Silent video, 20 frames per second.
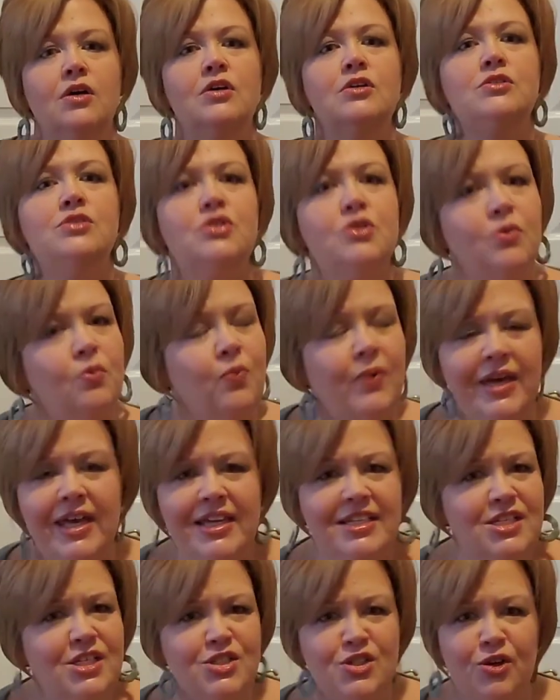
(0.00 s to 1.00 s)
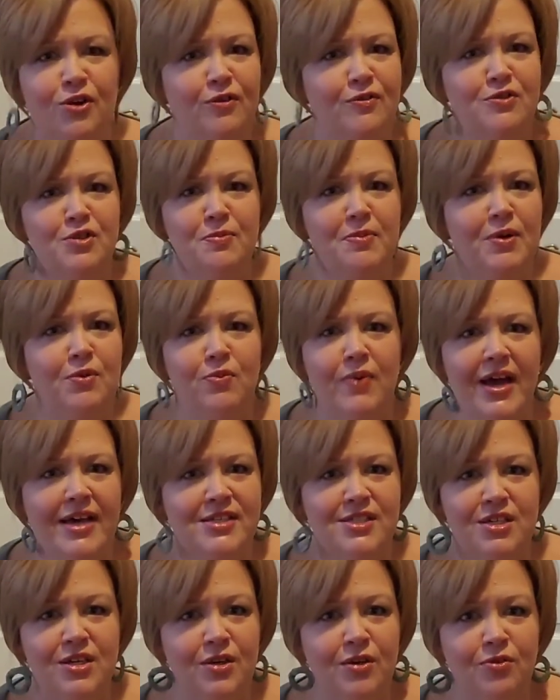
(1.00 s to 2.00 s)
Do we deserve to be
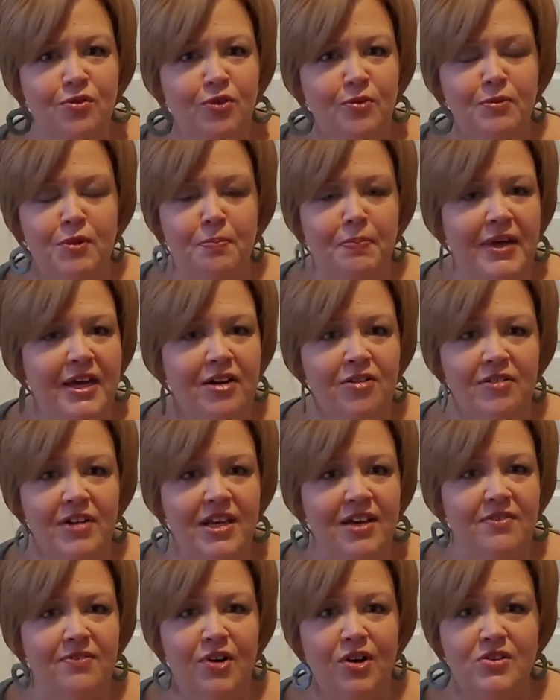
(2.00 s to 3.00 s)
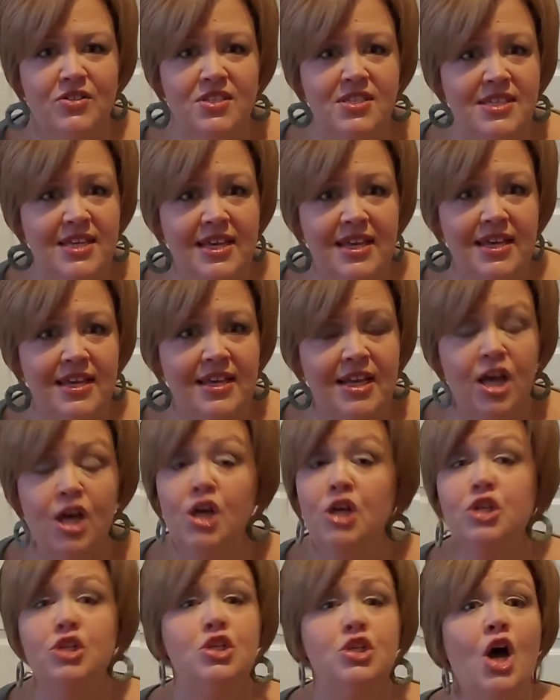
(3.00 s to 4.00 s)
rescued from the penalty of our sin?
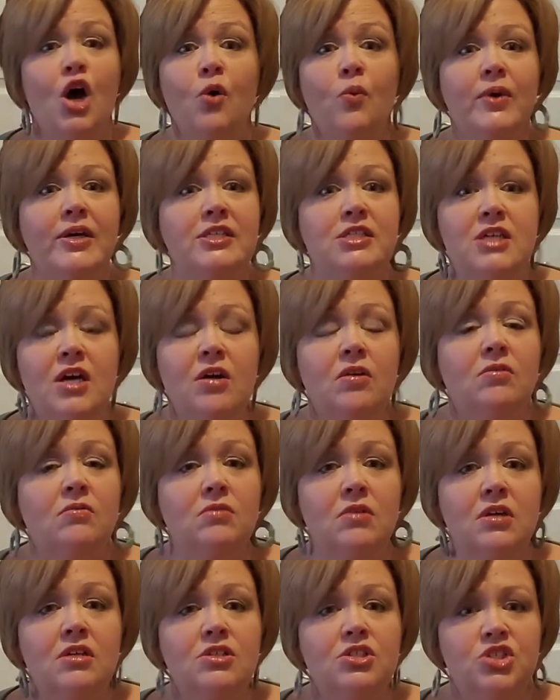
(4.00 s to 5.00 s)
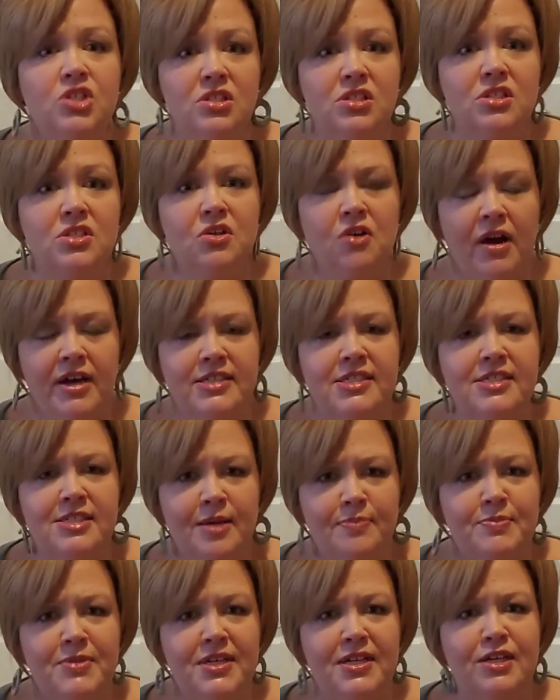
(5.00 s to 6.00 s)
No, we don't. Jesus Christ
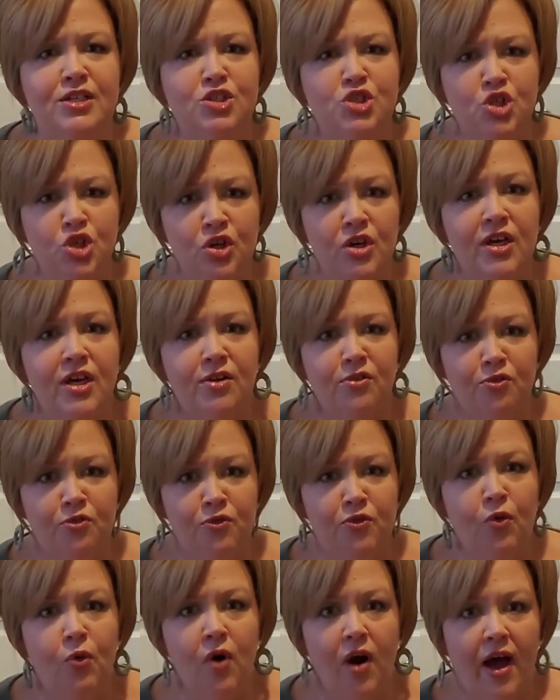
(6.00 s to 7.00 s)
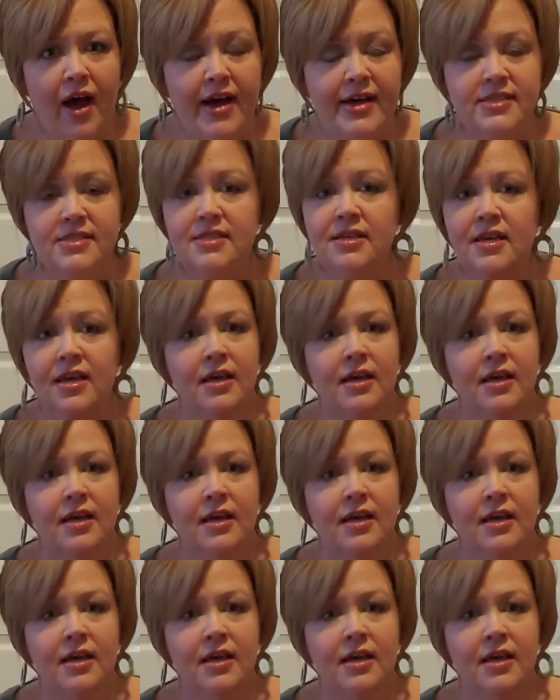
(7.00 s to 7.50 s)
stepped in and took it for us.